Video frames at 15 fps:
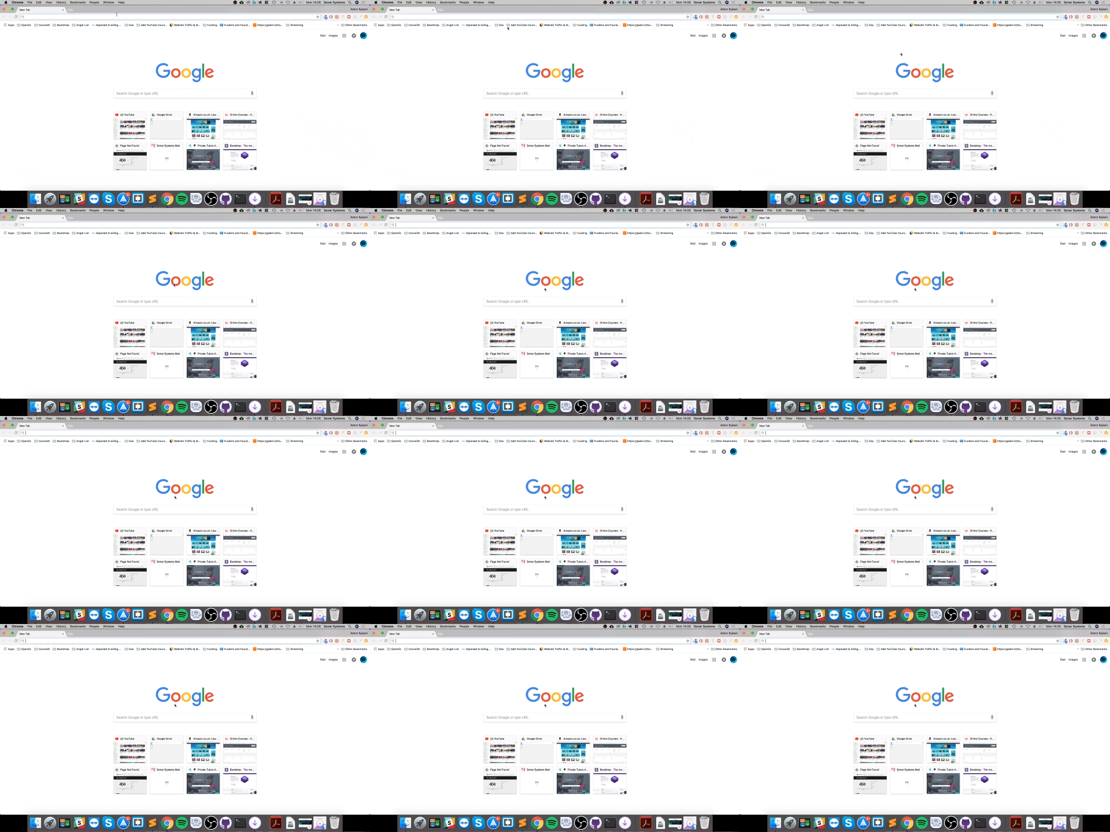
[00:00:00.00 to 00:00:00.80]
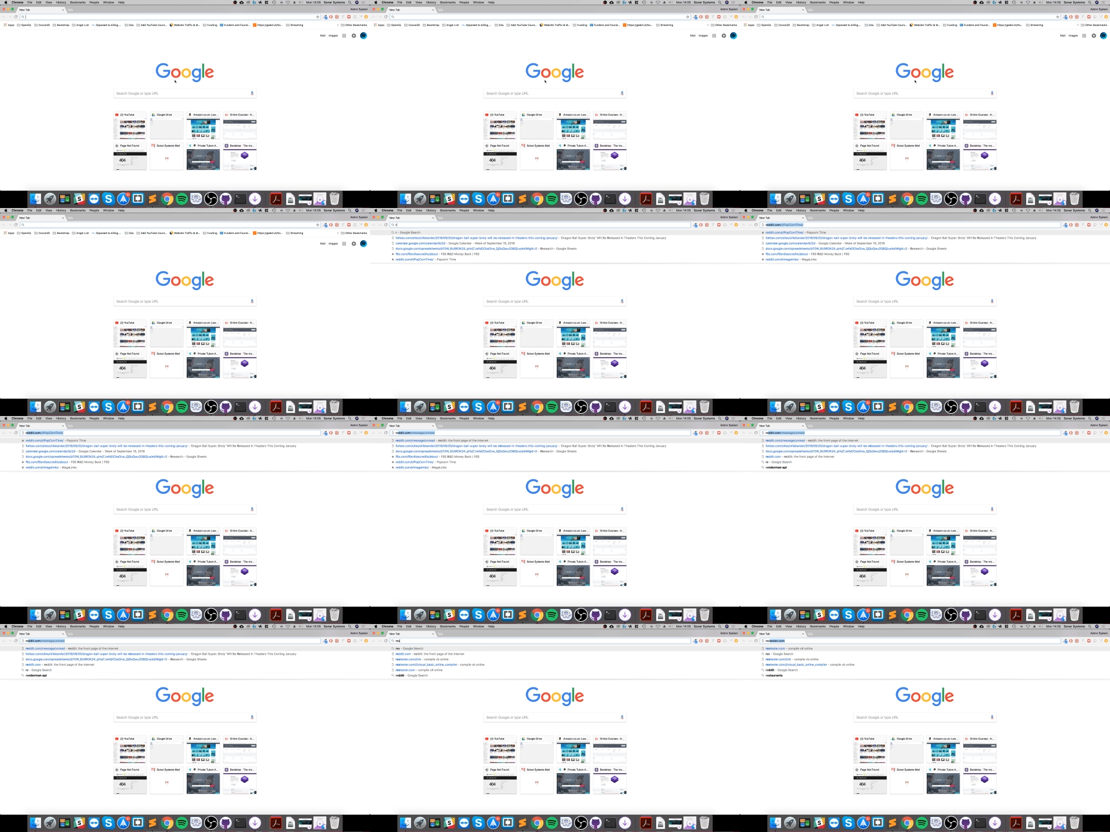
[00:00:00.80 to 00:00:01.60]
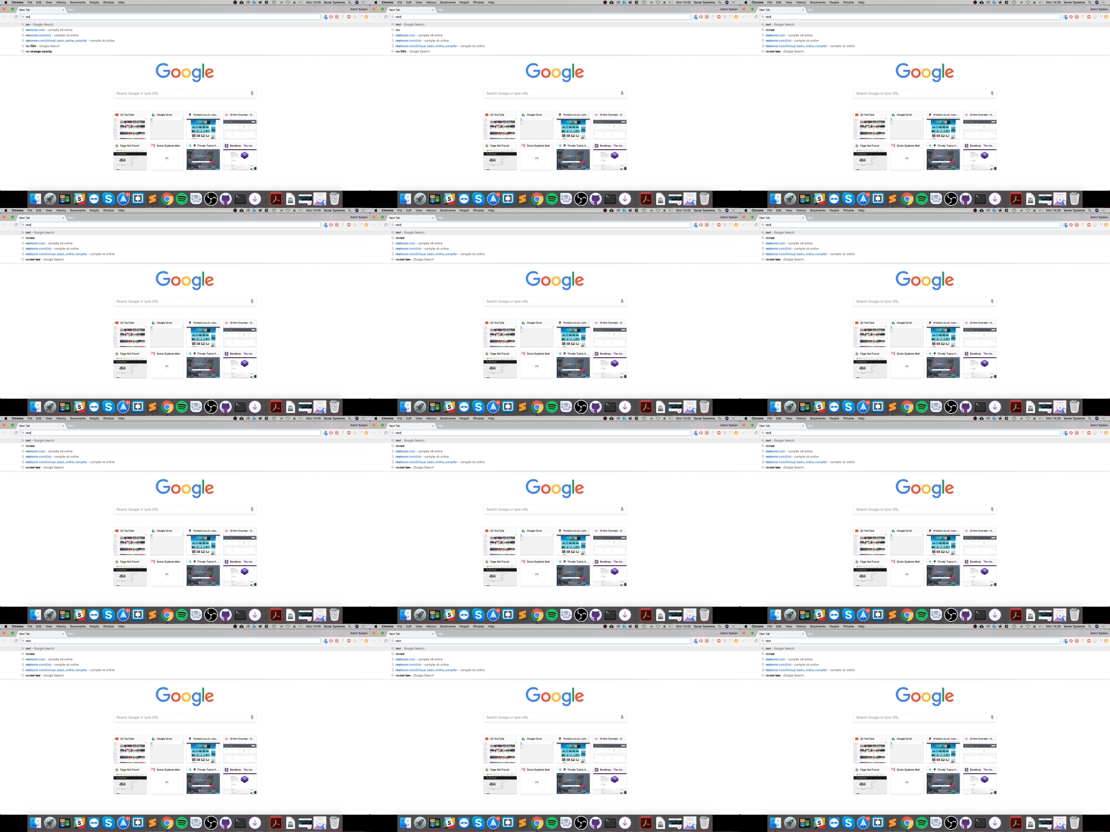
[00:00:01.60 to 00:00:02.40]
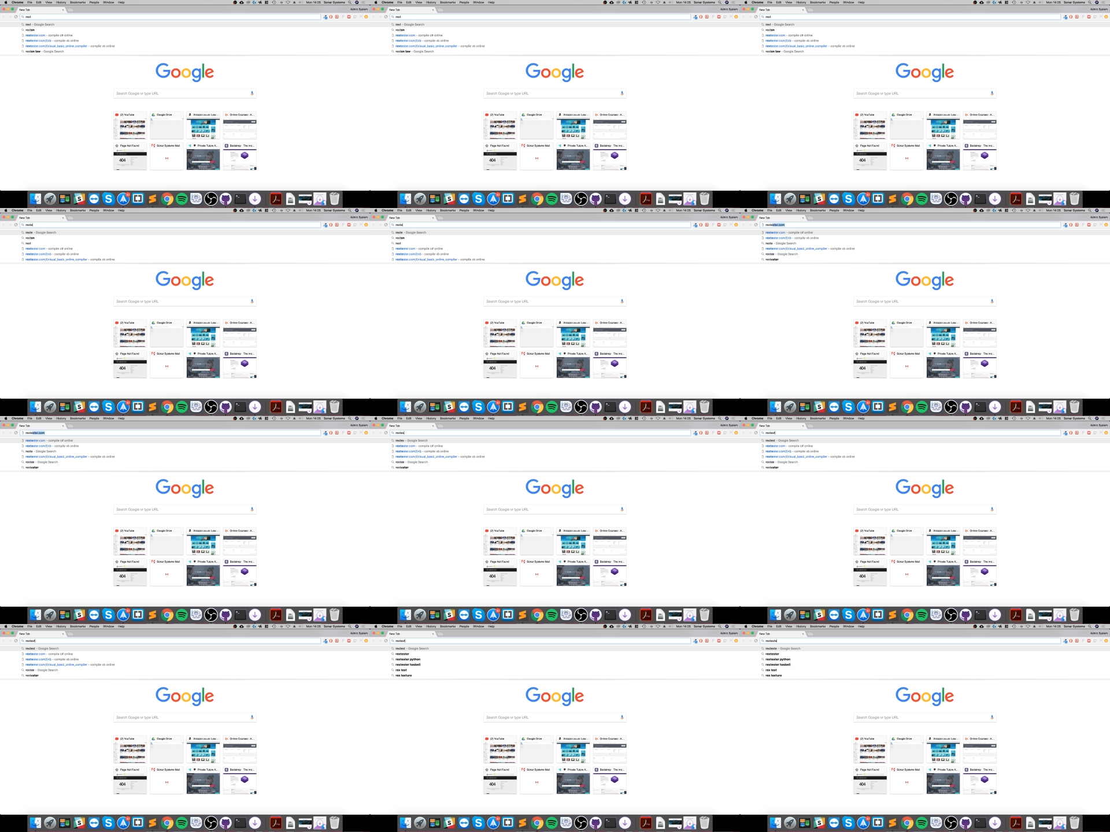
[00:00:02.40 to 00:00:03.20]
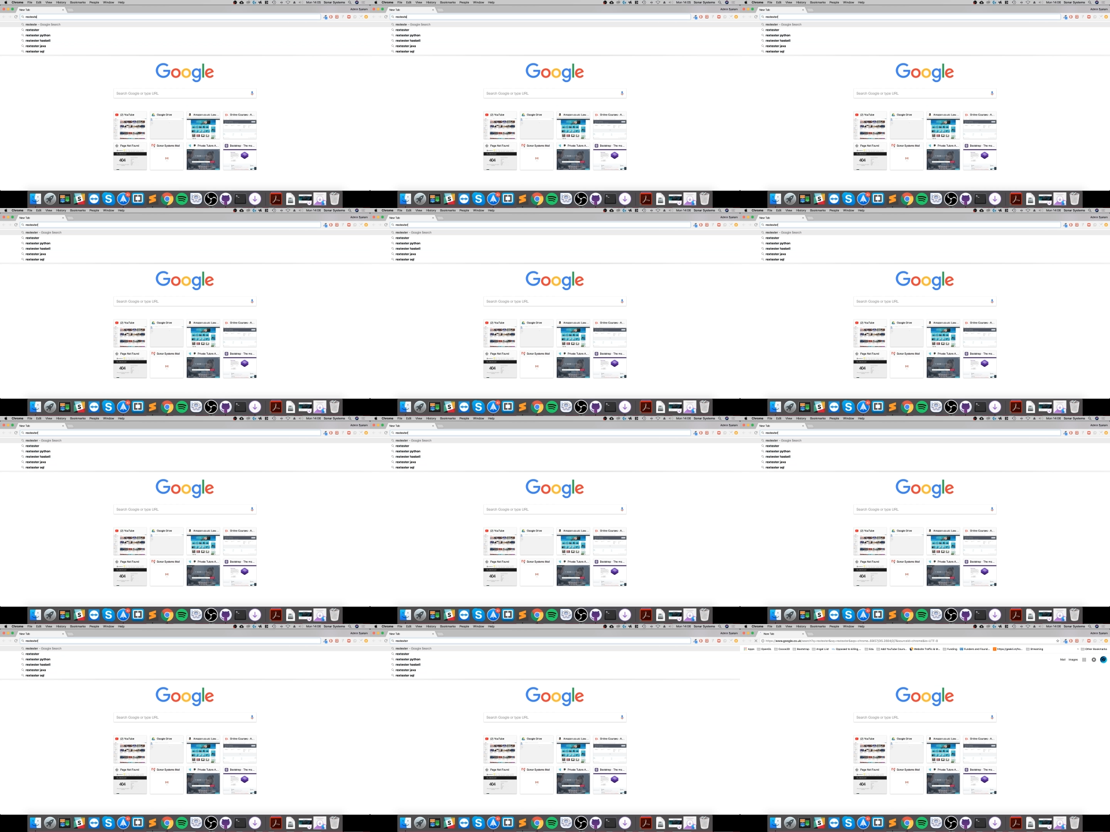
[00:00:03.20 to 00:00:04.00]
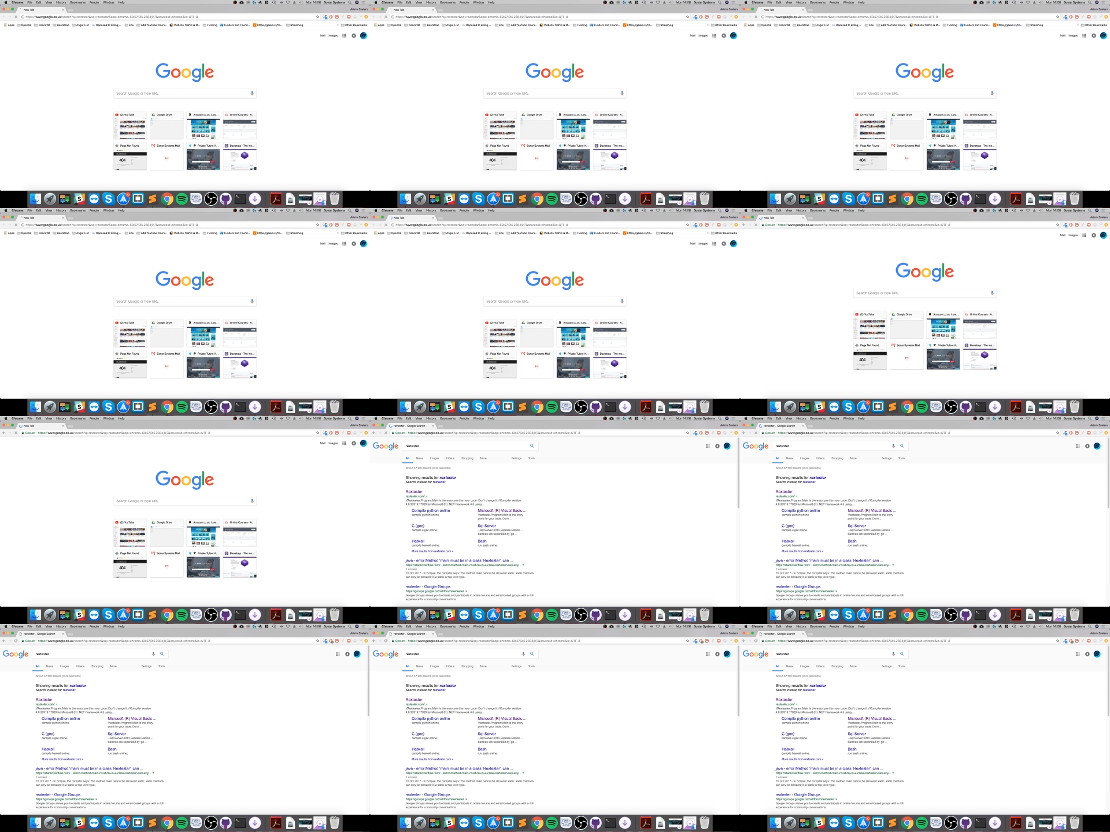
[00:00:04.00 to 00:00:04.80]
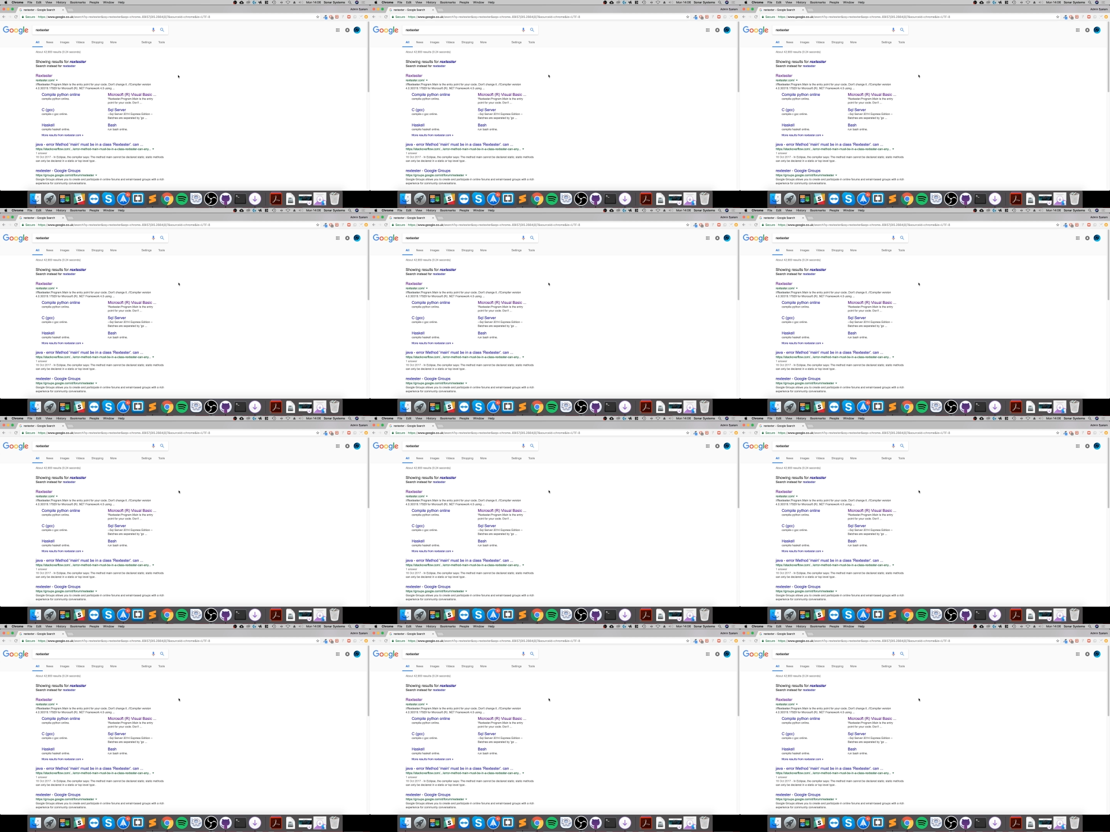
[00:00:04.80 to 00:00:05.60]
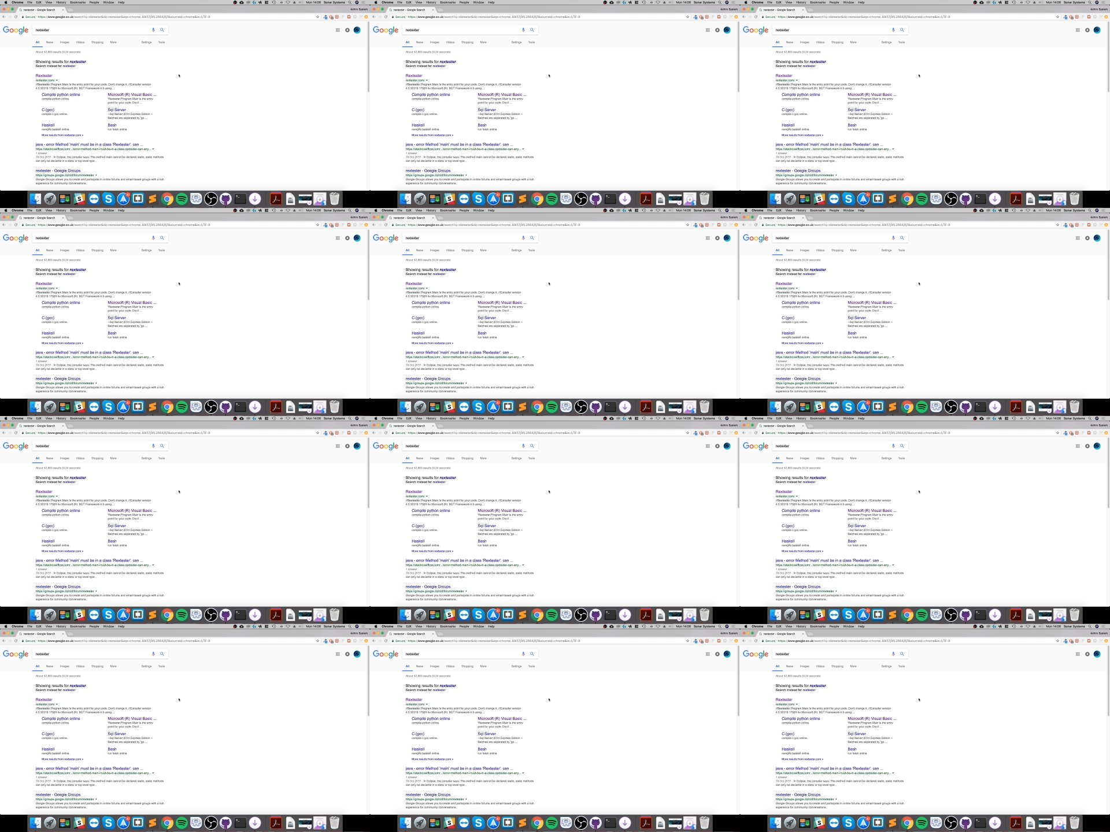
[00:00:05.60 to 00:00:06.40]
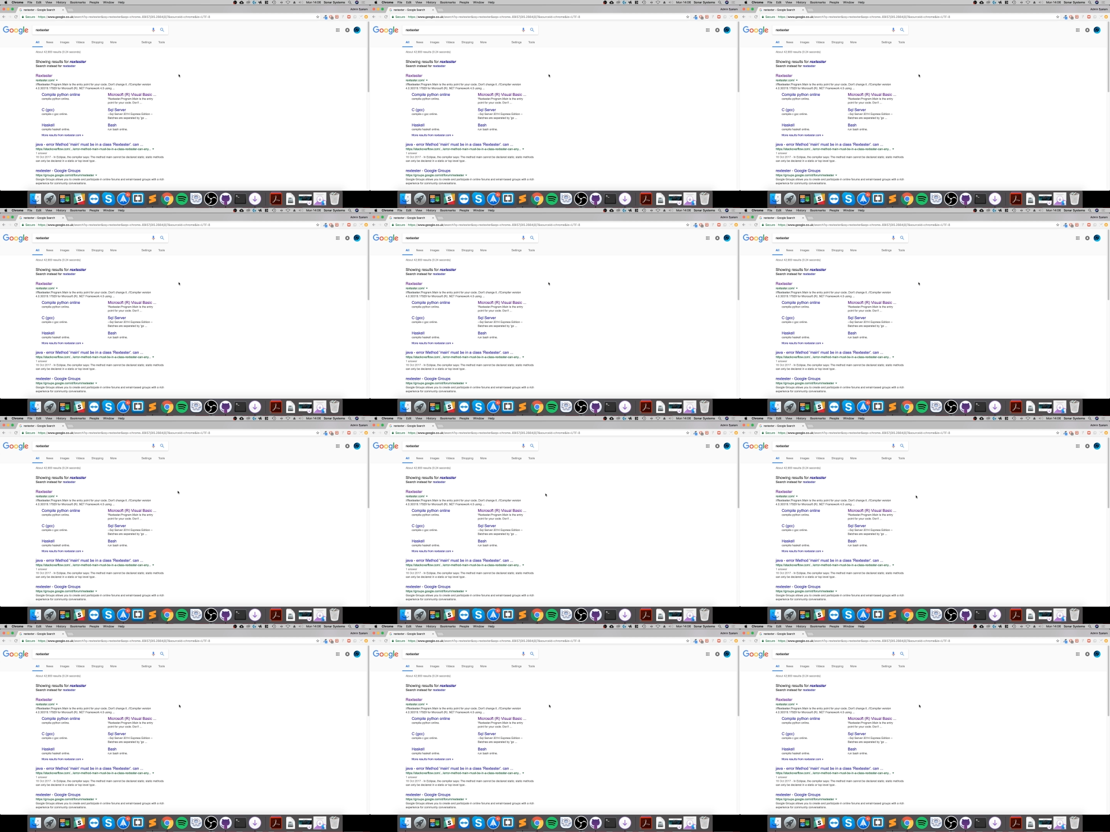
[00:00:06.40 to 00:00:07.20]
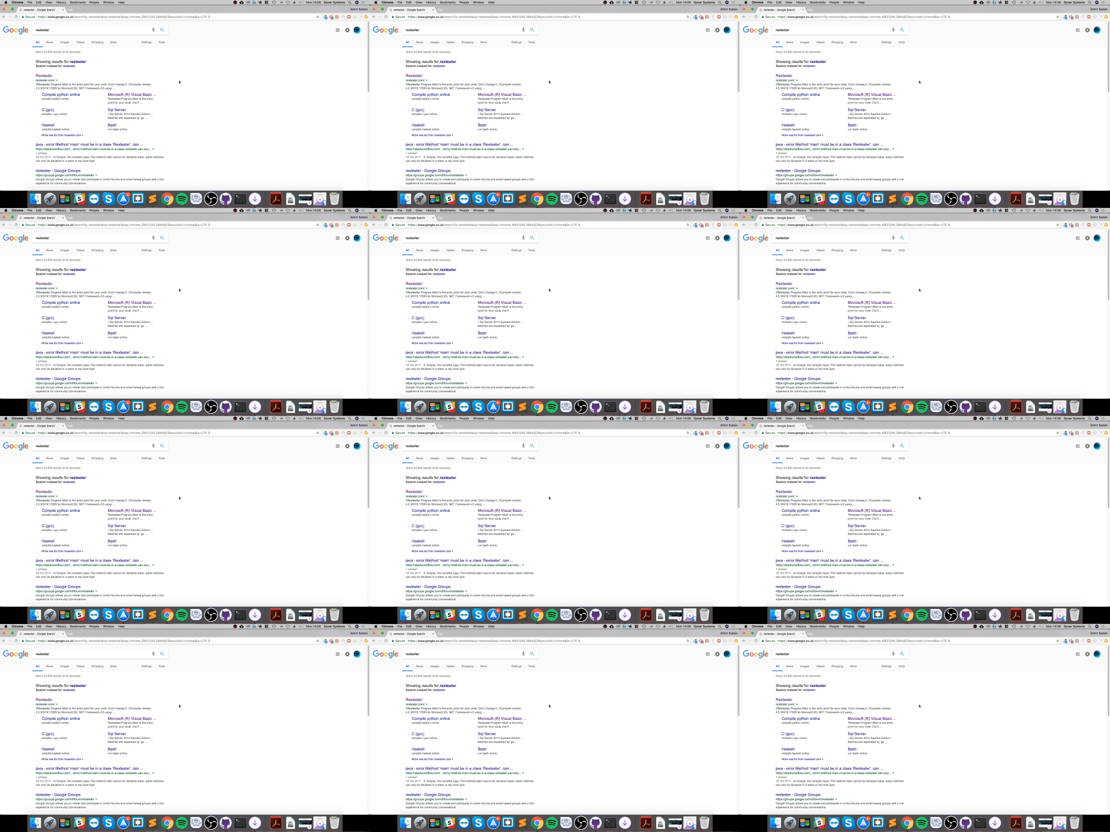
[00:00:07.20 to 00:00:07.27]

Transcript: (no speaker visible)